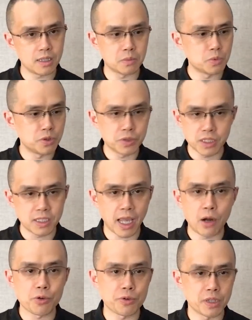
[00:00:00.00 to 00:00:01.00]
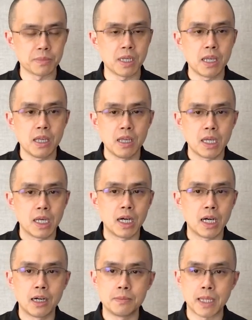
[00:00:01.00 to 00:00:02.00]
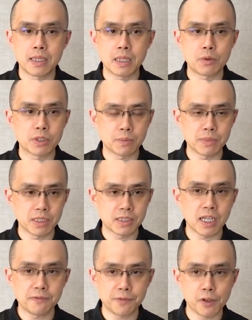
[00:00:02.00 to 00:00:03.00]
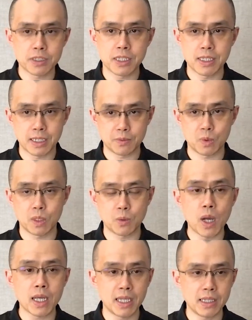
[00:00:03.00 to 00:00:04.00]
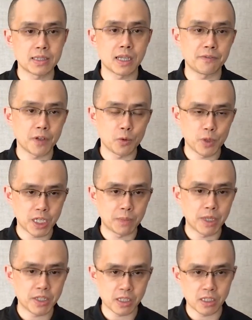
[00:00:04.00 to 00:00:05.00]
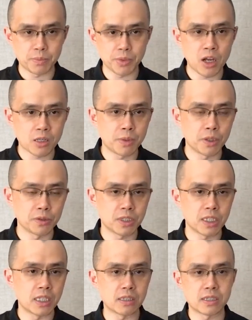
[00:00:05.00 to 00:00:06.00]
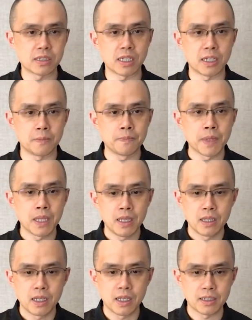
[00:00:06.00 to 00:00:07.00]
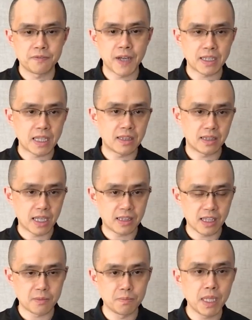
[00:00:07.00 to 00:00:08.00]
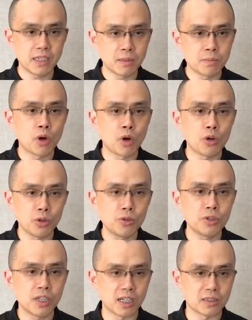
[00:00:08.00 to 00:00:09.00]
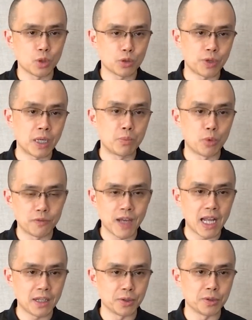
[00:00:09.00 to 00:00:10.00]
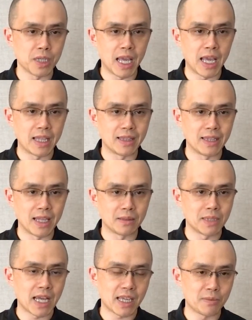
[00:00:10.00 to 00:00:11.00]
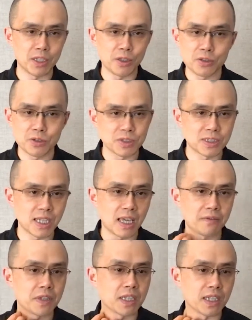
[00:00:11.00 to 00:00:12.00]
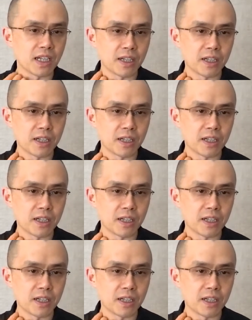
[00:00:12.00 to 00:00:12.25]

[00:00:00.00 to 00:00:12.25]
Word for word: using the algorithm. I think there were some design flaws. The one key design flaw, which I mentioned in the blog post, is the fact that they think minting more Lunas will create more value, and then that can be used to save the